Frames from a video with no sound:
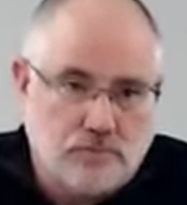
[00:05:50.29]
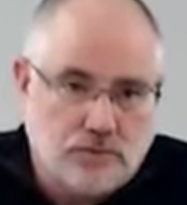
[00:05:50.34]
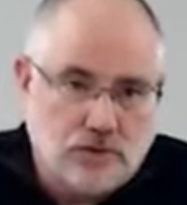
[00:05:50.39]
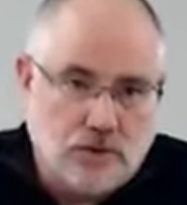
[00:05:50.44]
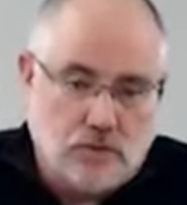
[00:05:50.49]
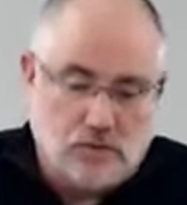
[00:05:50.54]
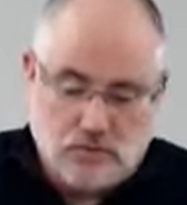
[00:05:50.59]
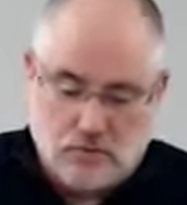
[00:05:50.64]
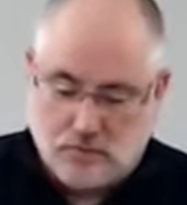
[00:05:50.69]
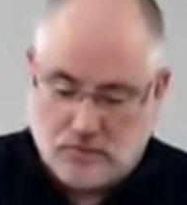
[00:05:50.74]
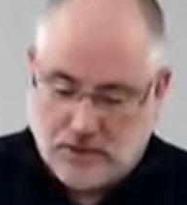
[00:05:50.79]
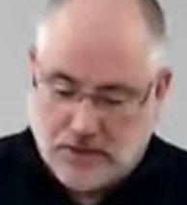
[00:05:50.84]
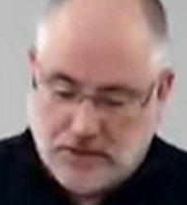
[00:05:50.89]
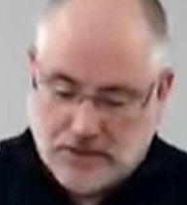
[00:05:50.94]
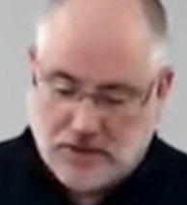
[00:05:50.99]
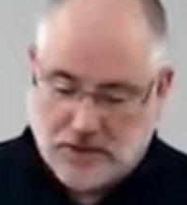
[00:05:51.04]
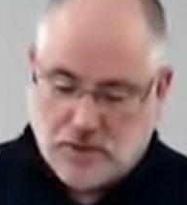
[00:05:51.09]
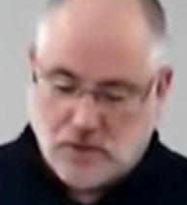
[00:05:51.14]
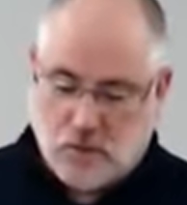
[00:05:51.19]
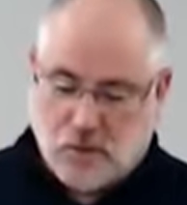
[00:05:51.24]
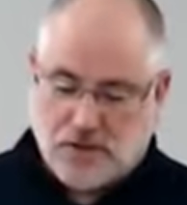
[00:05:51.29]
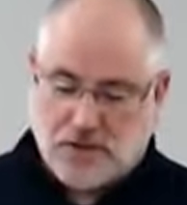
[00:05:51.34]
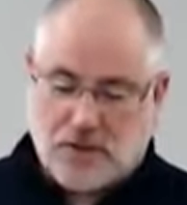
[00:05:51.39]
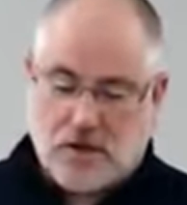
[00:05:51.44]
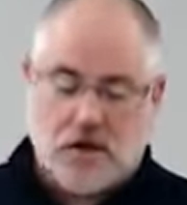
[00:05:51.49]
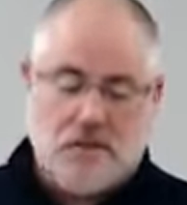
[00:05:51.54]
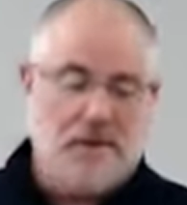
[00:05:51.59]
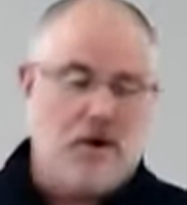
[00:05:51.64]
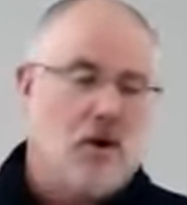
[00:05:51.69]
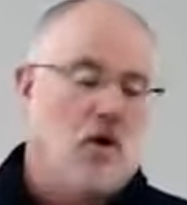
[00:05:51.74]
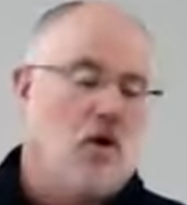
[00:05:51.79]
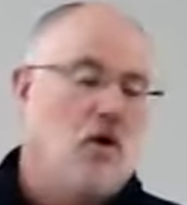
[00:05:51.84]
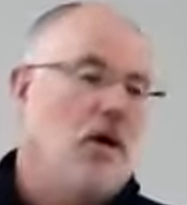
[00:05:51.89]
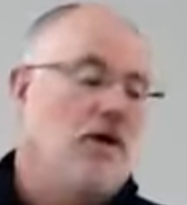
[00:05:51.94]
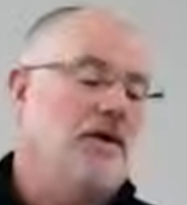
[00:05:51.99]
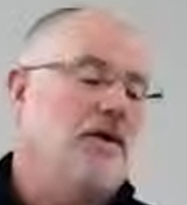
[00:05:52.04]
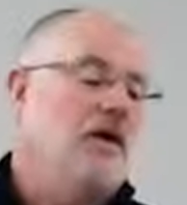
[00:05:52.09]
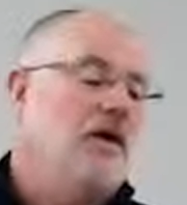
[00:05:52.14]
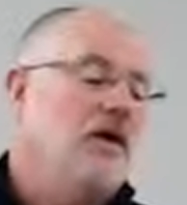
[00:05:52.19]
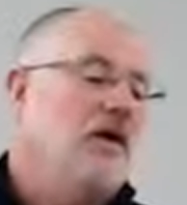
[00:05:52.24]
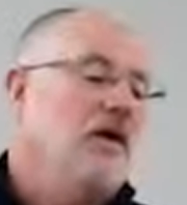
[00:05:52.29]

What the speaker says: So this is what's coming on.